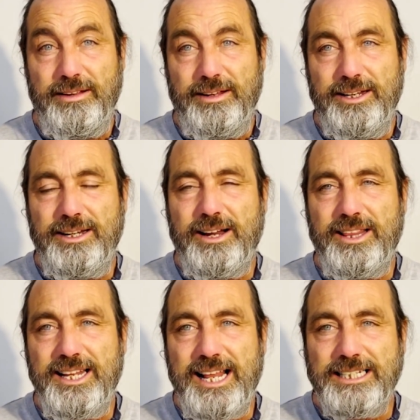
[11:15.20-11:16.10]
You know, I
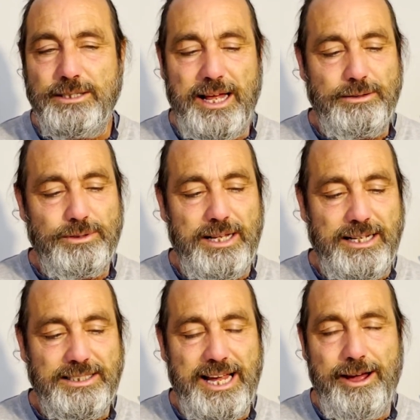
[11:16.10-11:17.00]
think that's
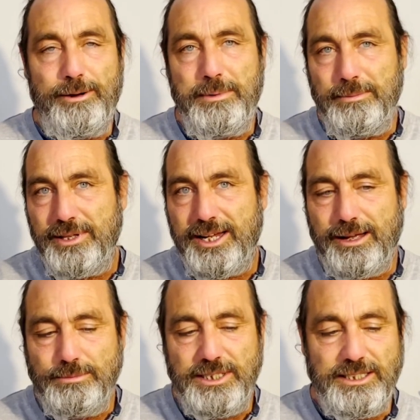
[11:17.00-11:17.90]
that tower moment that
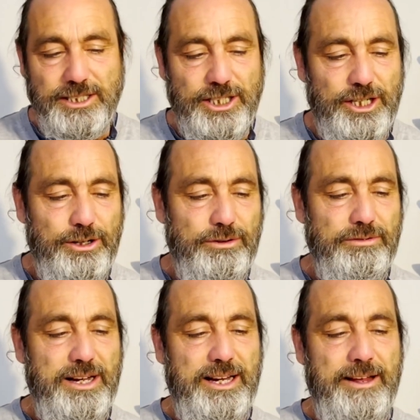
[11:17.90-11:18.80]
comes into you
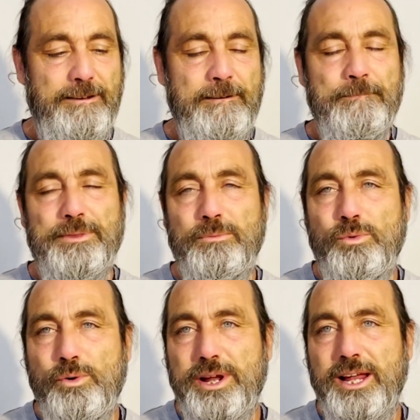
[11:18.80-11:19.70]
really. And
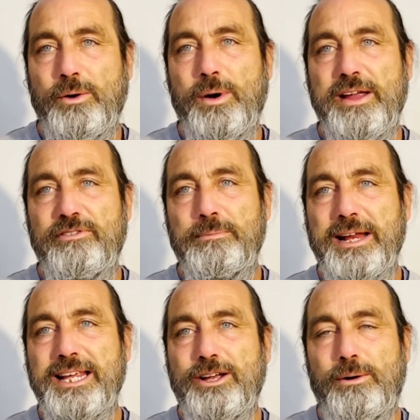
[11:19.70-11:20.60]
walking away from
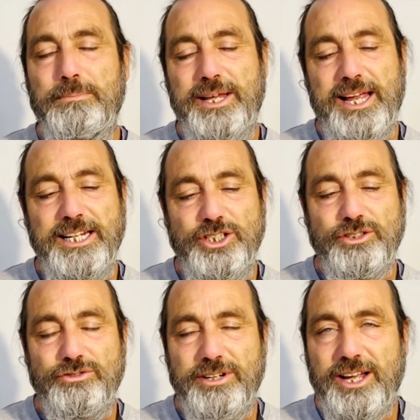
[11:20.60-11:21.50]
any
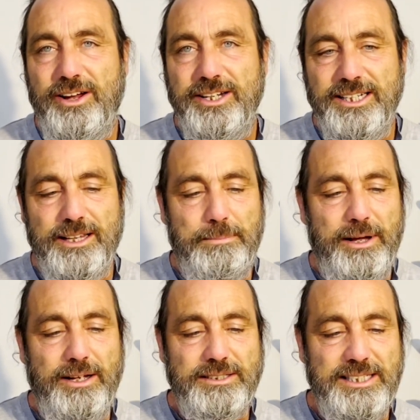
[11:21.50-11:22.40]
complications regarding the
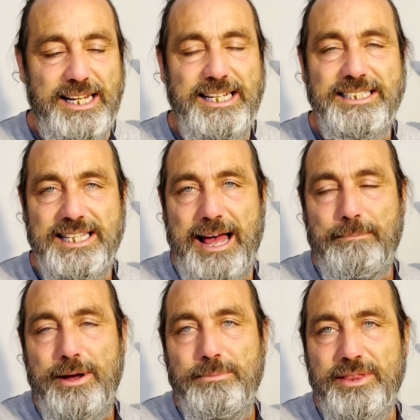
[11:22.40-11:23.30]
past is that
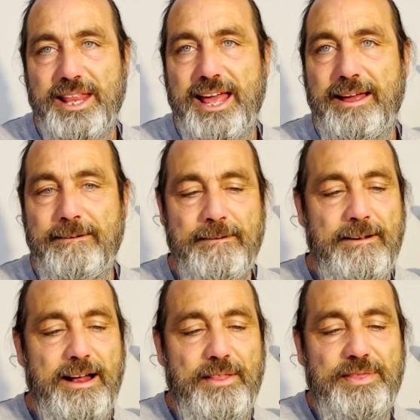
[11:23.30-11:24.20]
moment there.
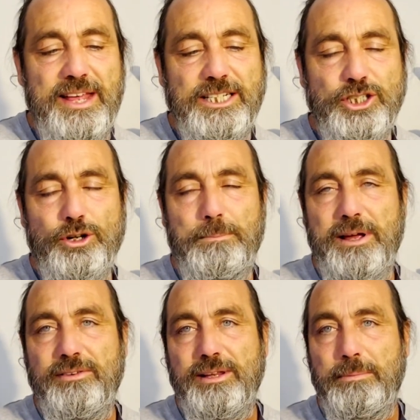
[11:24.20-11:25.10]
And this is your
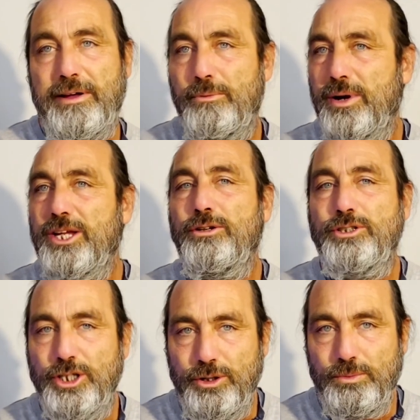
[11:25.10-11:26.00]
birthday period where you
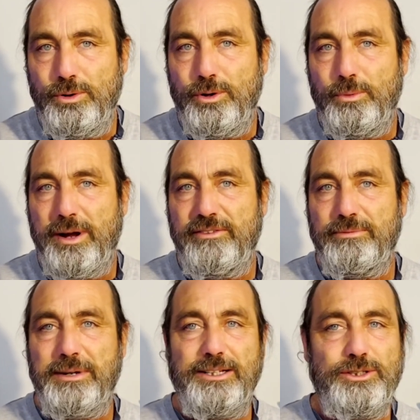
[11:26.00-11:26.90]
do walk away
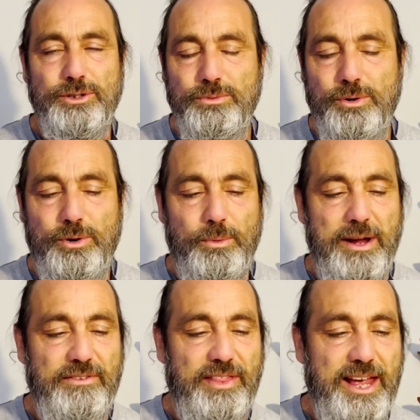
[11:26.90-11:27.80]
from it, do walk
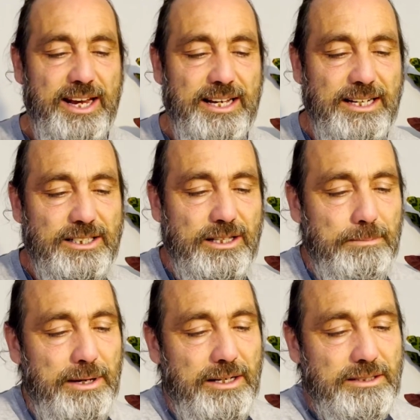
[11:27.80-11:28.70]
away from the headaches of the
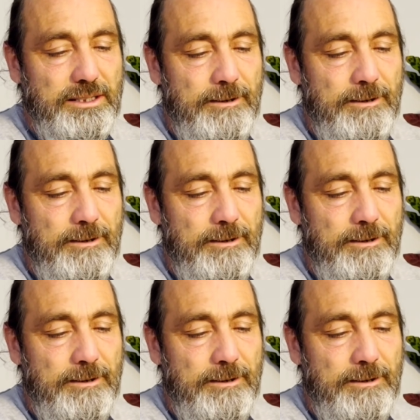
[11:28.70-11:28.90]
past.